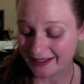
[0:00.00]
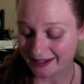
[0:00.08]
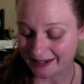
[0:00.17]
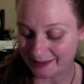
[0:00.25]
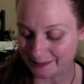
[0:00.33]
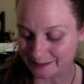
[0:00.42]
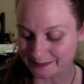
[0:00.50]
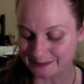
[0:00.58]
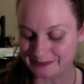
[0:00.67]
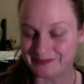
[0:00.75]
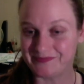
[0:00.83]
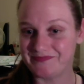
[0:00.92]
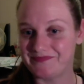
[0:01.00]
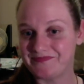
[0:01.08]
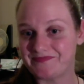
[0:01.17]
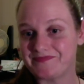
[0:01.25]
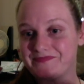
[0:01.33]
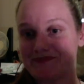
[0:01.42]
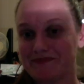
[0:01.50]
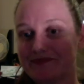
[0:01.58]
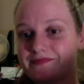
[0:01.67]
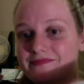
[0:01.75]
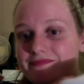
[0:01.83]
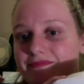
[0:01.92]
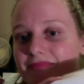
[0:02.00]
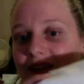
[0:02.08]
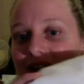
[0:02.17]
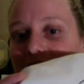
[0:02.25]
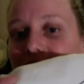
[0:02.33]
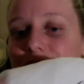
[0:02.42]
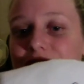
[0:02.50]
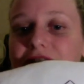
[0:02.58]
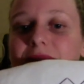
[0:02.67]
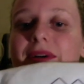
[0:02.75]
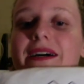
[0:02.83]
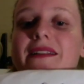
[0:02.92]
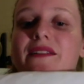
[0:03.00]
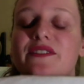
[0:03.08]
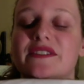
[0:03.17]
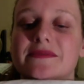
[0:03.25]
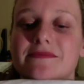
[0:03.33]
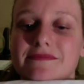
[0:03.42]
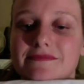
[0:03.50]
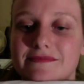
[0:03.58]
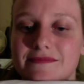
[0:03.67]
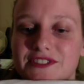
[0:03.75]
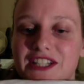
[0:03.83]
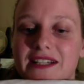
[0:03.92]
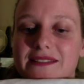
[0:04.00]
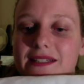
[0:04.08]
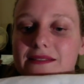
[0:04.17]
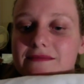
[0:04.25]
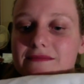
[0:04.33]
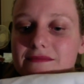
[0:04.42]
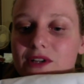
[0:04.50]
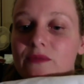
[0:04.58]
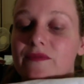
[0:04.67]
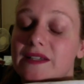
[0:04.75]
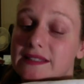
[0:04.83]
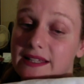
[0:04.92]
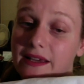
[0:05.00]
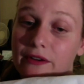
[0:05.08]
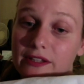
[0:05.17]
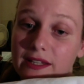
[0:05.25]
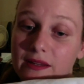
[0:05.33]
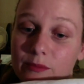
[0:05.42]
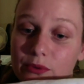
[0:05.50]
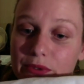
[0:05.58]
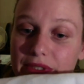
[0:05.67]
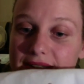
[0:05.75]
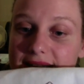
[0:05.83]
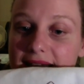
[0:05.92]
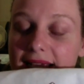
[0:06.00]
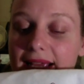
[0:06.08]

I got the first part of the chart done, obviously only the borders,